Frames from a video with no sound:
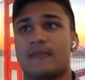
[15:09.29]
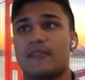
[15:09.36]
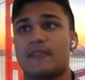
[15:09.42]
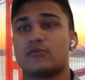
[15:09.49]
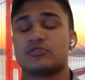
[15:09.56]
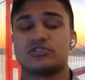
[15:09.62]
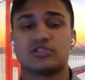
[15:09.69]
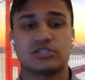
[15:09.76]

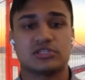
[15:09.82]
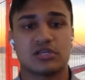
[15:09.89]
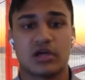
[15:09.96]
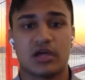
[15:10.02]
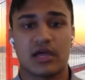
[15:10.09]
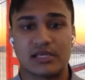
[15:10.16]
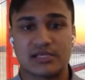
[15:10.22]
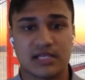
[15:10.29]
There was just
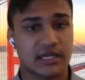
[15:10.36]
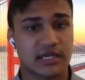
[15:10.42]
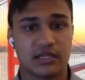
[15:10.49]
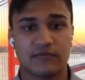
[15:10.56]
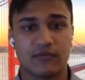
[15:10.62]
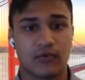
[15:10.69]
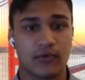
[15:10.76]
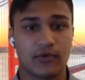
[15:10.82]
an
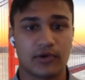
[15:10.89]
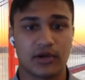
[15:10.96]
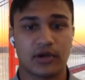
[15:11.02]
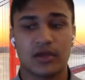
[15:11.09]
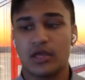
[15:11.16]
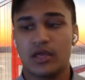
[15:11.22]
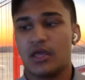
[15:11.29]
executive order